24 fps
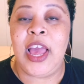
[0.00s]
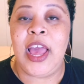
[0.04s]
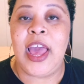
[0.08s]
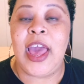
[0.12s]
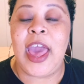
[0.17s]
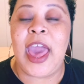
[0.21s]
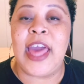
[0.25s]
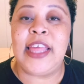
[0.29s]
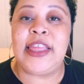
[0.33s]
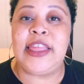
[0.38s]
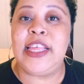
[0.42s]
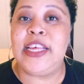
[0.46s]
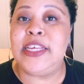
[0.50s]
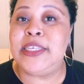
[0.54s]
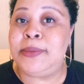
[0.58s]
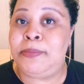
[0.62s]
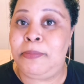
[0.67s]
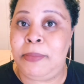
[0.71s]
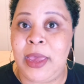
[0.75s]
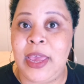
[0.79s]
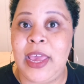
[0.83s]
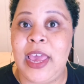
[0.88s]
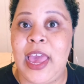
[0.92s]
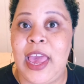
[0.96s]
at this
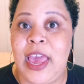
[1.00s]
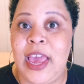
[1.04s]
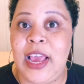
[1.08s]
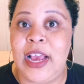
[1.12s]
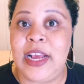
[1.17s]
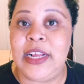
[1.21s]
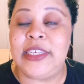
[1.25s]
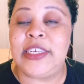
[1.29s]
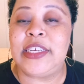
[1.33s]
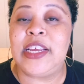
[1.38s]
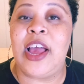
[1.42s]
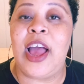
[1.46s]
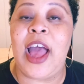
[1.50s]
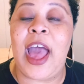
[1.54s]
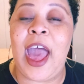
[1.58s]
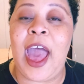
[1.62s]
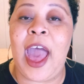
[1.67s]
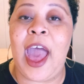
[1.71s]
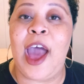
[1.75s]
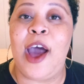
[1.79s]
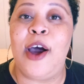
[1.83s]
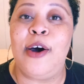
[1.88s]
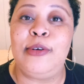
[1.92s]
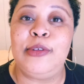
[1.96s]
big age
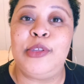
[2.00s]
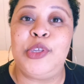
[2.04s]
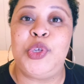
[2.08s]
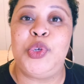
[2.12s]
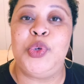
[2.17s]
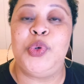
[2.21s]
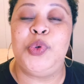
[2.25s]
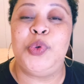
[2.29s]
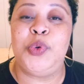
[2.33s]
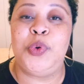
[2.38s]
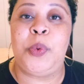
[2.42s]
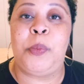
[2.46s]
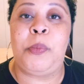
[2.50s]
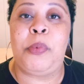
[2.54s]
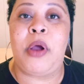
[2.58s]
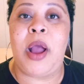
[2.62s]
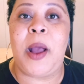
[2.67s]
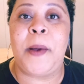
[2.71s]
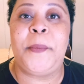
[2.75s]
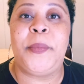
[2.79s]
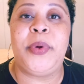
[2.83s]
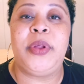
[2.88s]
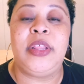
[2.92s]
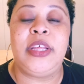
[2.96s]
how to
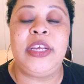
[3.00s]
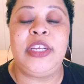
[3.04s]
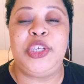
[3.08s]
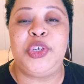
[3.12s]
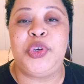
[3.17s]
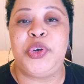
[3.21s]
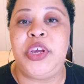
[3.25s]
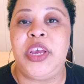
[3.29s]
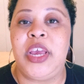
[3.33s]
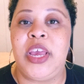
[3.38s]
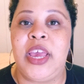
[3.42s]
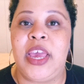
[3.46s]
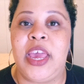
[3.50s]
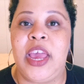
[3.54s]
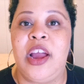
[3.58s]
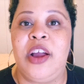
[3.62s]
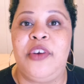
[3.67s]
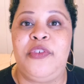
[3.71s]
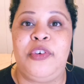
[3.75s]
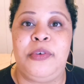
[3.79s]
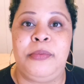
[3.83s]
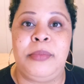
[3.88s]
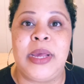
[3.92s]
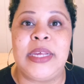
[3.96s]
properly treat and care
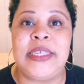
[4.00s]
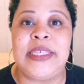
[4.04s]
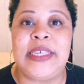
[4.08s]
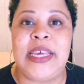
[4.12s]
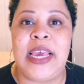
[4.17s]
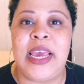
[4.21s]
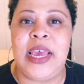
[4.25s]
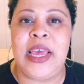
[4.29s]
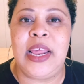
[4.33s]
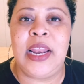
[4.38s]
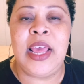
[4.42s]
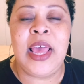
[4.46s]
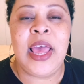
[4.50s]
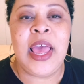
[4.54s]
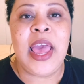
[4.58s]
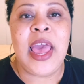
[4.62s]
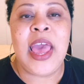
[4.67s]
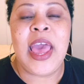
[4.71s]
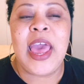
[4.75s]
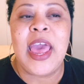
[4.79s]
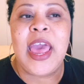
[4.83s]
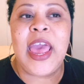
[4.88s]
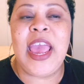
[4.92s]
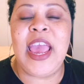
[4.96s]
for my skin.
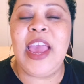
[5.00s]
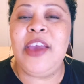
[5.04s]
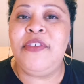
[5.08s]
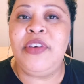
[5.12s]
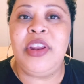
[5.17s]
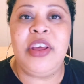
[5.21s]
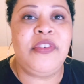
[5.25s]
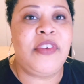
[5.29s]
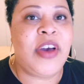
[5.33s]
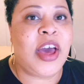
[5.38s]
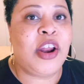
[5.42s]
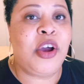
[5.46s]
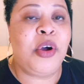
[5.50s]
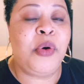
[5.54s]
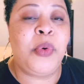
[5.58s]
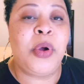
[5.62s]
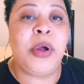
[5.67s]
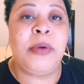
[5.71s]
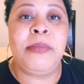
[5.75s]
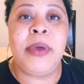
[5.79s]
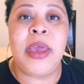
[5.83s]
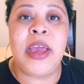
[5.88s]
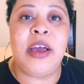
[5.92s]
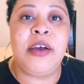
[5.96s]
Even if I don't wear
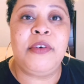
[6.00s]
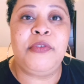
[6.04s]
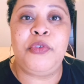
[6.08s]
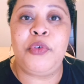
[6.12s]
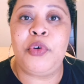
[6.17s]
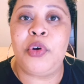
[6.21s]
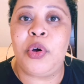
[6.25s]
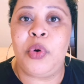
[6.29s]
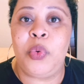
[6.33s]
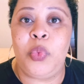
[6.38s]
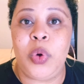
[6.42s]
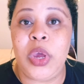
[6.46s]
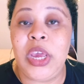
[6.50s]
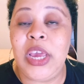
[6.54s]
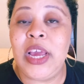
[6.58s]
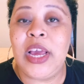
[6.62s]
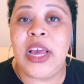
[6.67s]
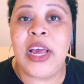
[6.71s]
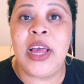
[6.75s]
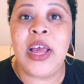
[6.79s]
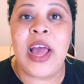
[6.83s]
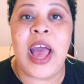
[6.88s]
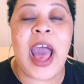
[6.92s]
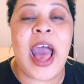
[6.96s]
makeup for a
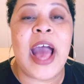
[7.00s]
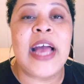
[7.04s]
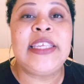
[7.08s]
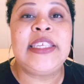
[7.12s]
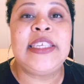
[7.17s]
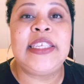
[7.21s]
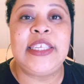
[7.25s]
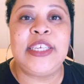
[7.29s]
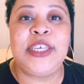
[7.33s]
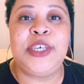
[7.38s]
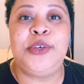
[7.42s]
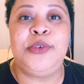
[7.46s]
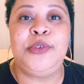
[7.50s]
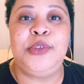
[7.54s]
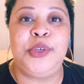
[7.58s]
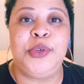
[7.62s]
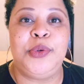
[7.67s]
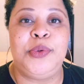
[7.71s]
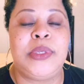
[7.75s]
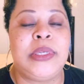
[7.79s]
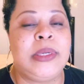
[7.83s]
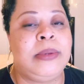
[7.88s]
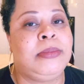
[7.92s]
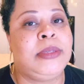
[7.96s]
week, I still
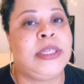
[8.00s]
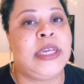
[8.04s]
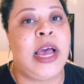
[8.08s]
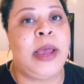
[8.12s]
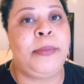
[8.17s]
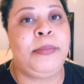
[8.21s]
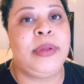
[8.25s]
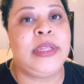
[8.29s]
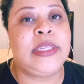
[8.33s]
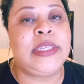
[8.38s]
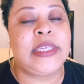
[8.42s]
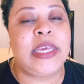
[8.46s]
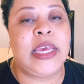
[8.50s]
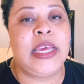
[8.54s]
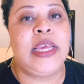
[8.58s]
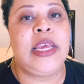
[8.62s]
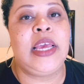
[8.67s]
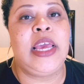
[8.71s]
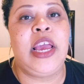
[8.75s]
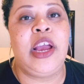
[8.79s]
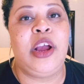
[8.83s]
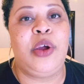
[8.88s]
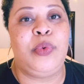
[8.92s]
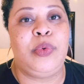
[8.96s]
do some type of
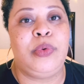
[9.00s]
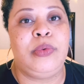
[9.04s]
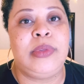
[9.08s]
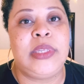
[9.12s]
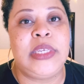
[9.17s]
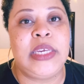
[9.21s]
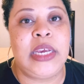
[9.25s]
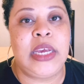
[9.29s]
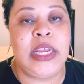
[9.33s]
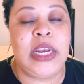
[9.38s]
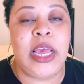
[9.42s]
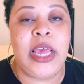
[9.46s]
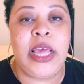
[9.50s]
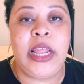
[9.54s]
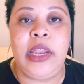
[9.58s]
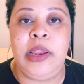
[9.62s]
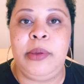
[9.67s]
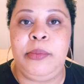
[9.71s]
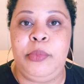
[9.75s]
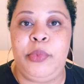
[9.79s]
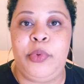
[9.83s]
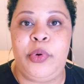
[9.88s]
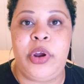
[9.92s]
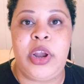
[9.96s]
skincare routine in the
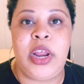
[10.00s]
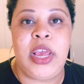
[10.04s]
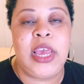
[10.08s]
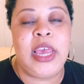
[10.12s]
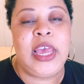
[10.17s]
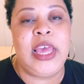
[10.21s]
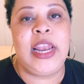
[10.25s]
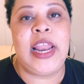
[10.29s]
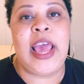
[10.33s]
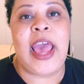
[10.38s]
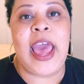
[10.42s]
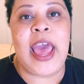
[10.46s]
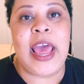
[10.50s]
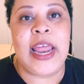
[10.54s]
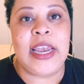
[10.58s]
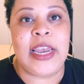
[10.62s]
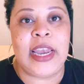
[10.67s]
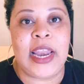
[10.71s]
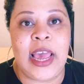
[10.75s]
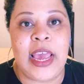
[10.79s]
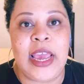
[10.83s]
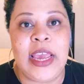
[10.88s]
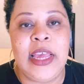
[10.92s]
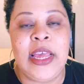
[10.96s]
morning and at
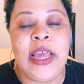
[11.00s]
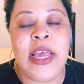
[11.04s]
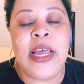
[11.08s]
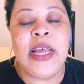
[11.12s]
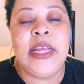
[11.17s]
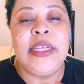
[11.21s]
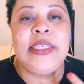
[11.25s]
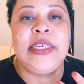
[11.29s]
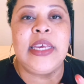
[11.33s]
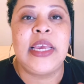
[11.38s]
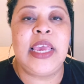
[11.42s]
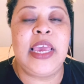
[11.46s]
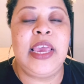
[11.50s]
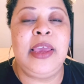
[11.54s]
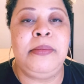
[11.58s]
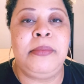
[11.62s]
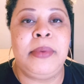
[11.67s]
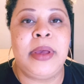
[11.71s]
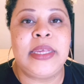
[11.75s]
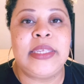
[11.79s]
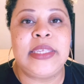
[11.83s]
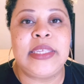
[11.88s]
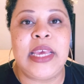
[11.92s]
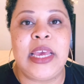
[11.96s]
night to keep
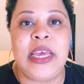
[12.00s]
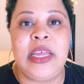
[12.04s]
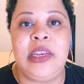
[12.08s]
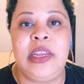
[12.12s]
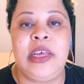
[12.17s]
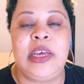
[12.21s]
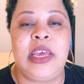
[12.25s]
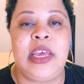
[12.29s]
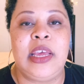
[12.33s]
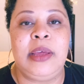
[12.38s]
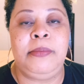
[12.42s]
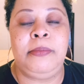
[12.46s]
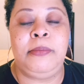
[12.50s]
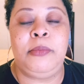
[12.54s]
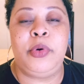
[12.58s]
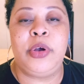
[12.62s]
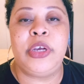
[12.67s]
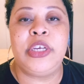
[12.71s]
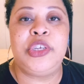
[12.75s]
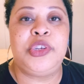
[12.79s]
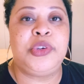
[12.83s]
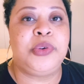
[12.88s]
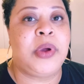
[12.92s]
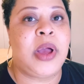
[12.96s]
my skin looking
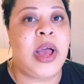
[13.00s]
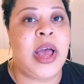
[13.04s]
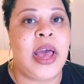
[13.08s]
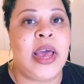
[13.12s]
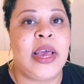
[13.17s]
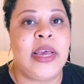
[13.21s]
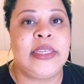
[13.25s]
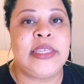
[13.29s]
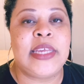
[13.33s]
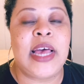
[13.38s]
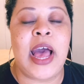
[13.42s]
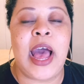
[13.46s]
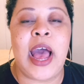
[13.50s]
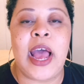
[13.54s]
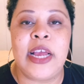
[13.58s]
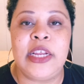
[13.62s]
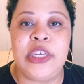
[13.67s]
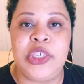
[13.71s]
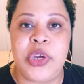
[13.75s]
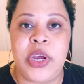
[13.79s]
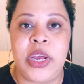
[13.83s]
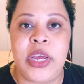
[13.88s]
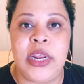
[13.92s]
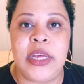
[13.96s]
moisturized,
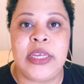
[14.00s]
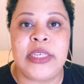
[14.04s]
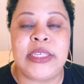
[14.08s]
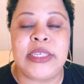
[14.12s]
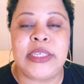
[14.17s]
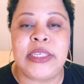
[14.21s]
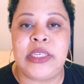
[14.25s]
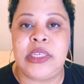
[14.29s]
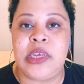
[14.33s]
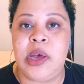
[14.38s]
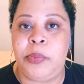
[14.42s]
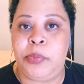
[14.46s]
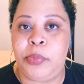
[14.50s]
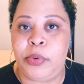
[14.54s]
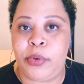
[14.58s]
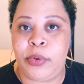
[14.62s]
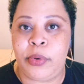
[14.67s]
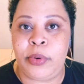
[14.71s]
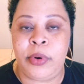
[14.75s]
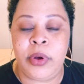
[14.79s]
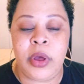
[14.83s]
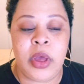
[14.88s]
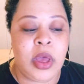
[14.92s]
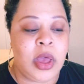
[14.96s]
hydrated,
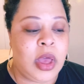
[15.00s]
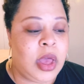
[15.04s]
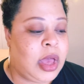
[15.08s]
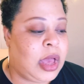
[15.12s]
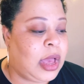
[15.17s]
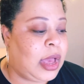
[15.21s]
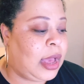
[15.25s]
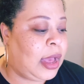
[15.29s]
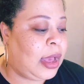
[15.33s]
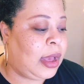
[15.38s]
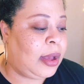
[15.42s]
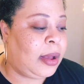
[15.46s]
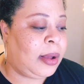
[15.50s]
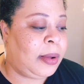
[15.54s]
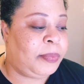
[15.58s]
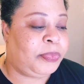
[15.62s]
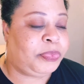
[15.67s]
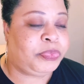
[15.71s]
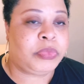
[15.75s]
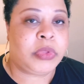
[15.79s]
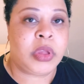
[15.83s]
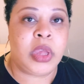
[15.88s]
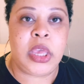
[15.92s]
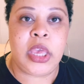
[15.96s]
supple,
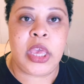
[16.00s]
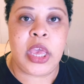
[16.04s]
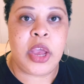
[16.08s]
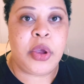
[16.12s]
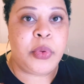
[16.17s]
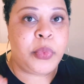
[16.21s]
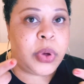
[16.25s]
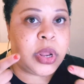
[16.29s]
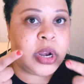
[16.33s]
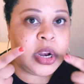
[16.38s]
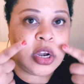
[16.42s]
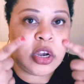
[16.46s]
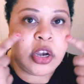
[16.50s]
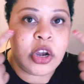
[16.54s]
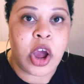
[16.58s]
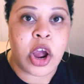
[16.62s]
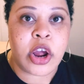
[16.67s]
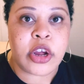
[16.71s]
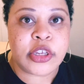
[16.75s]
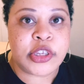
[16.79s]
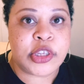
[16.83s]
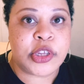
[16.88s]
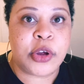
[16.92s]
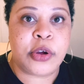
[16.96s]
um, get rid of
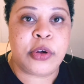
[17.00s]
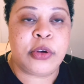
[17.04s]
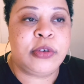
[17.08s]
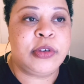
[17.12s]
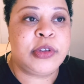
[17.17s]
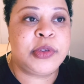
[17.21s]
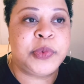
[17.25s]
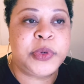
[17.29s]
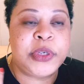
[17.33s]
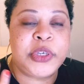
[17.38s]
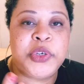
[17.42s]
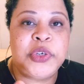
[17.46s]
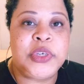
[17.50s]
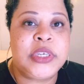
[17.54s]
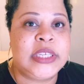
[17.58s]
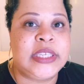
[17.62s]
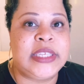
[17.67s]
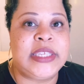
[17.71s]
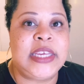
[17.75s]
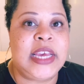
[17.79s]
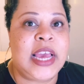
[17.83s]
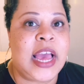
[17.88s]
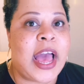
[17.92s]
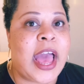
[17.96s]
dark circles, which you can
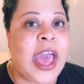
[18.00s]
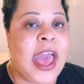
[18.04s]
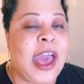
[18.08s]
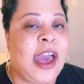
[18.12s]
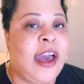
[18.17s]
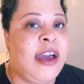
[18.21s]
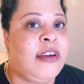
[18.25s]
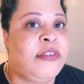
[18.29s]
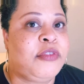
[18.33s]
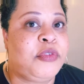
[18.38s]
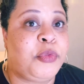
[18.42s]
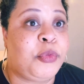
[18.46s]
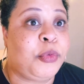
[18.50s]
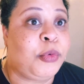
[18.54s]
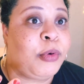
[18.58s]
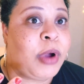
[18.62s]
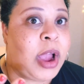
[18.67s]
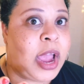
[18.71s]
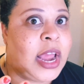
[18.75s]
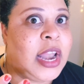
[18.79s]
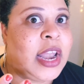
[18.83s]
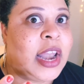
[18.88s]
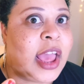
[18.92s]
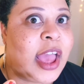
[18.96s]
see I have
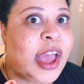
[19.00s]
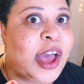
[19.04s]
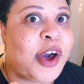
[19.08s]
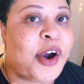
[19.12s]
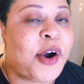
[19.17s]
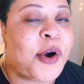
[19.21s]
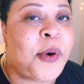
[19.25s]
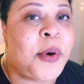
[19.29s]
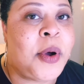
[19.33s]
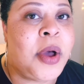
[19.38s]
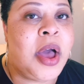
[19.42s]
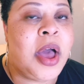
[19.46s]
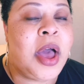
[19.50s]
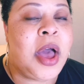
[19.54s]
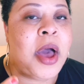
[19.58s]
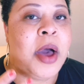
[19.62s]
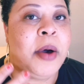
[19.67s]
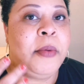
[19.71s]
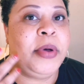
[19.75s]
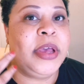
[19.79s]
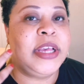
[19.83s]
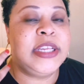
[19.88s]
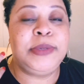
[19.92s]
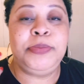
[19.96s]
right now
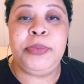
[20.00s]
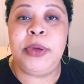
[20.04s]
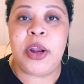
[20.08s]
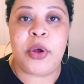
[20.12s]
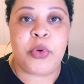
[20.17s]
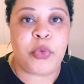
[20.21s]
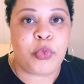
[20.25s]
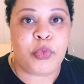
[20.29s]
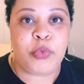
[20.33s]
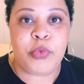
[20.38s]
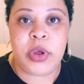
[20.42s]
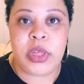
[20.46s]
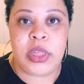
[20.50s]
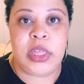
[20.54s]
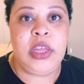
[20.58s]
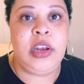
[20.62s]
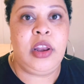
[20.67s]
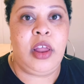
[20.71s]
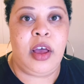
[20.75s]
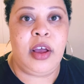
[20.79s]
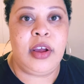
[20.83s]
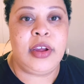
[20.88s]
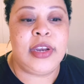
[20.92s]
it's been a really long